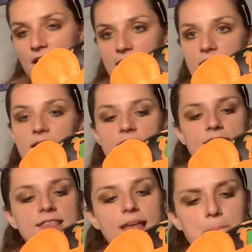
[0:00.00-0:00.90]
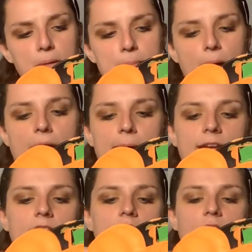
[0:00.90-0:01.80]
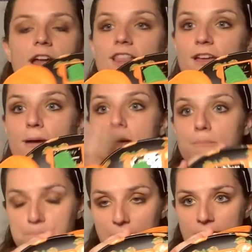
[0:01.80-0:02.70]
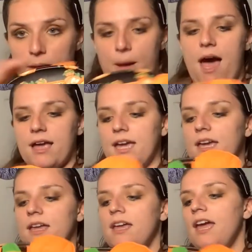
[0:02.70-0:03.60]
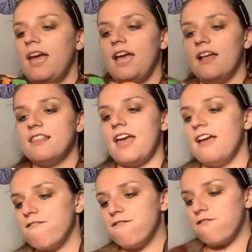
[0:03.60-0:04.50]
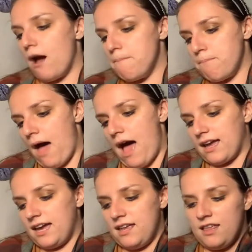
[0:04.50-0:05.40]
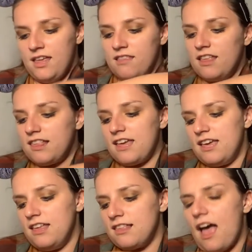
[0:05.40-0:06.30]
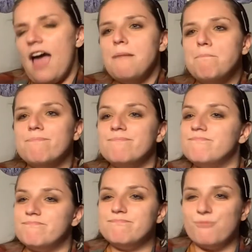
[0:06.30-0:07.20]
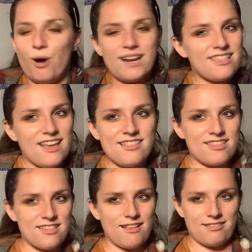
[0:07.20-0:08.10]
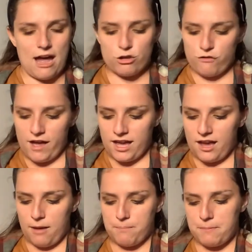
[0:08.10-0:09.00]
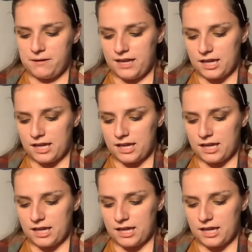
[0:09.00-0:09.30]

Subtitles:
a separate pocket. So it has a back pocket and a front pocket. This is, I want to say this is a Loungefly, a Bibbidi